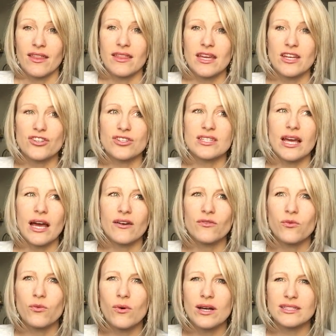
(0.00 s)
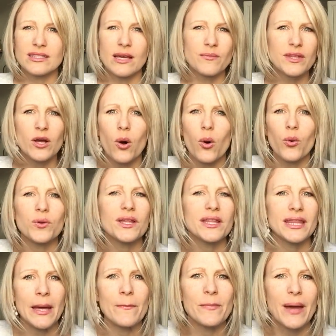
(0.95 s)
They just have something
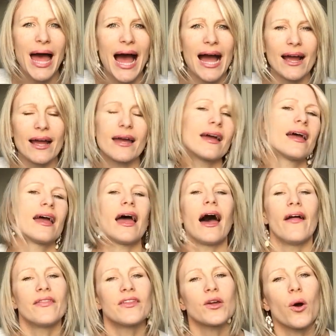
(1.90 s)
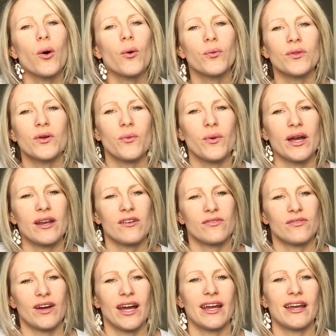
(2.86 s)
holding them back. And the only way
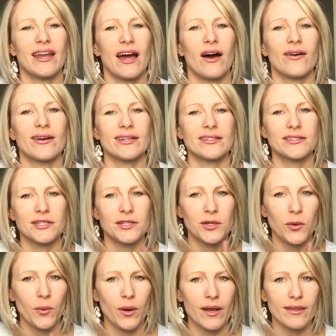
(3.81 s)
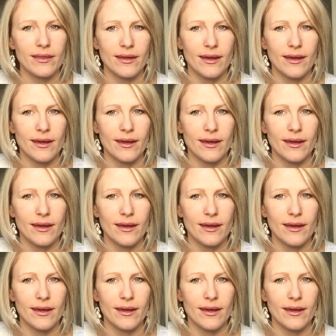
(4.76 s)
to find out is to do one